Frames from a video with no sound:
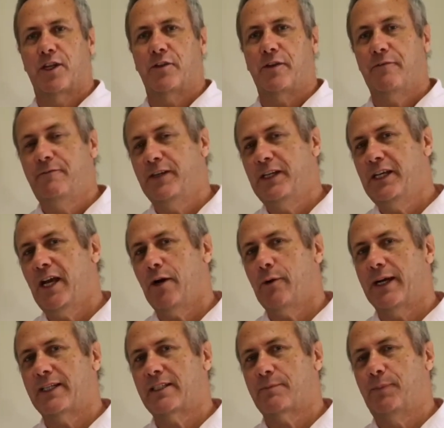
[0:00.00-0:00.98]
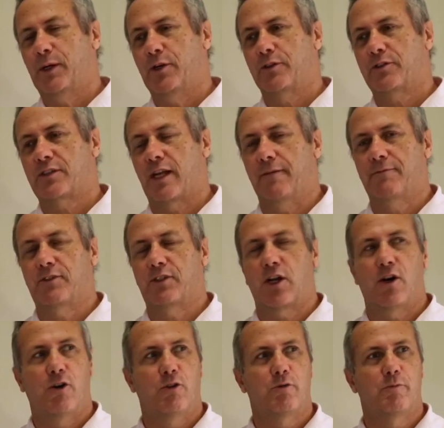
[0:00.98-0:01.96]
the video experts have
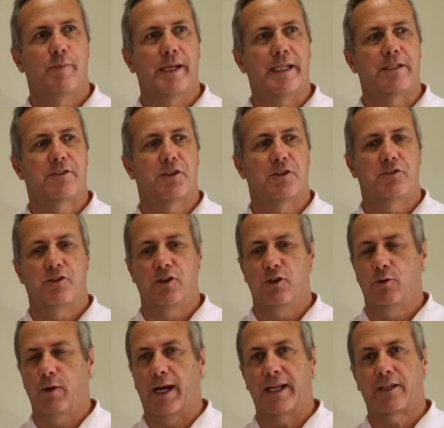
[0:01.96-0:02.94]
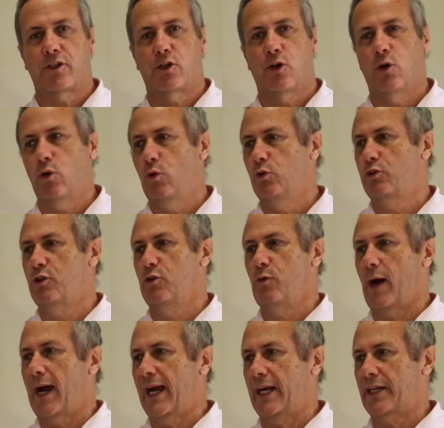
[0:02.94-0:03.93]
told me to do a call to
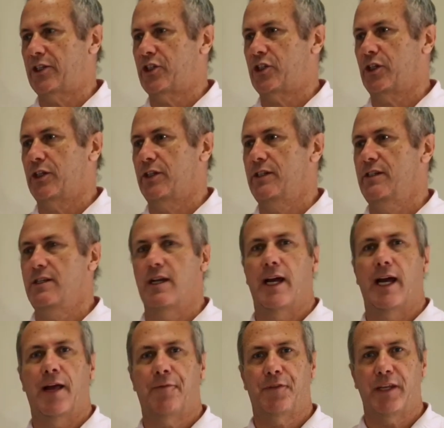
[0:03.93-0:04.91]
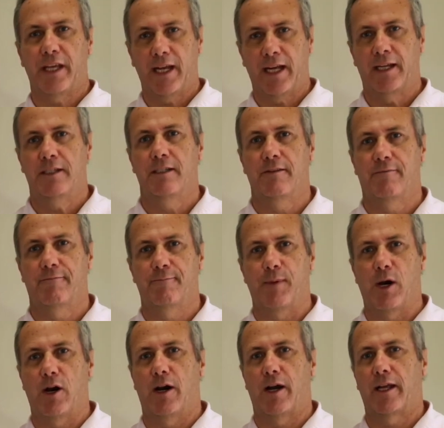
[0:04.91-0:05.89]
action at the end of
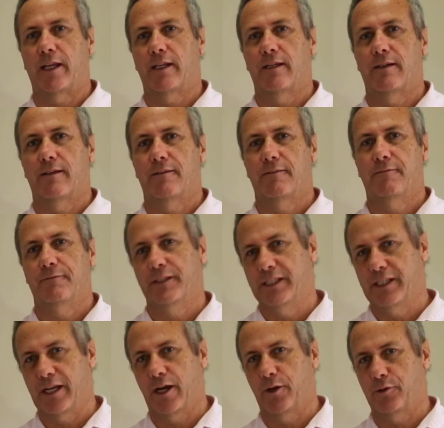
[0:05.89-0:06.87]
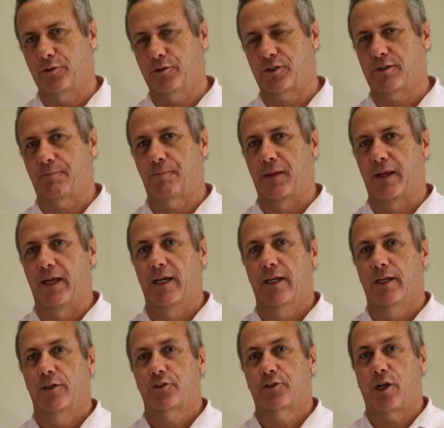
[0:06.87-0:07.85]
my videos.
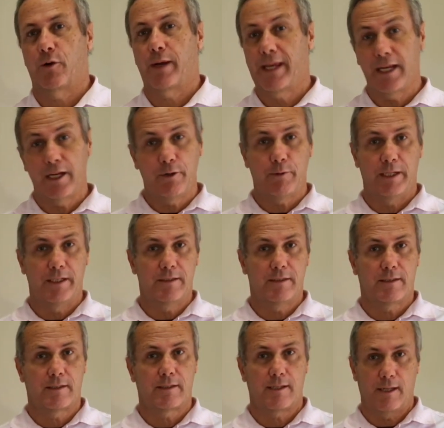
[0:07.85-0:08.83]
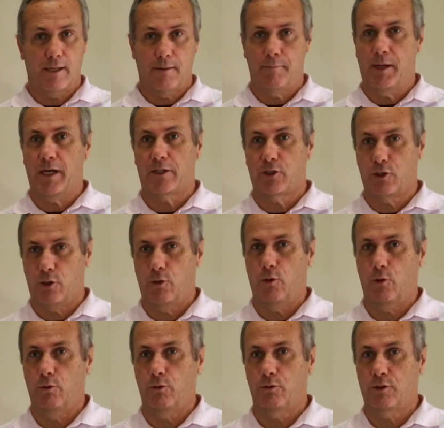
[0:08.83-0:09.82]
So here is my
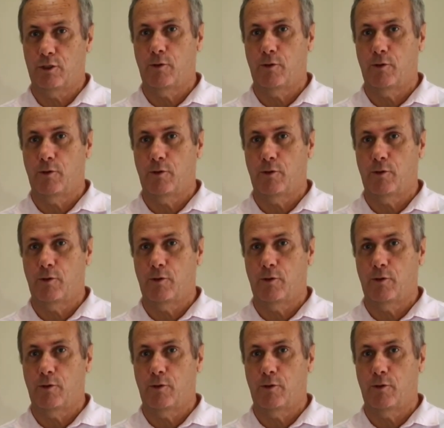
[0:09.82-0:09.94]
call to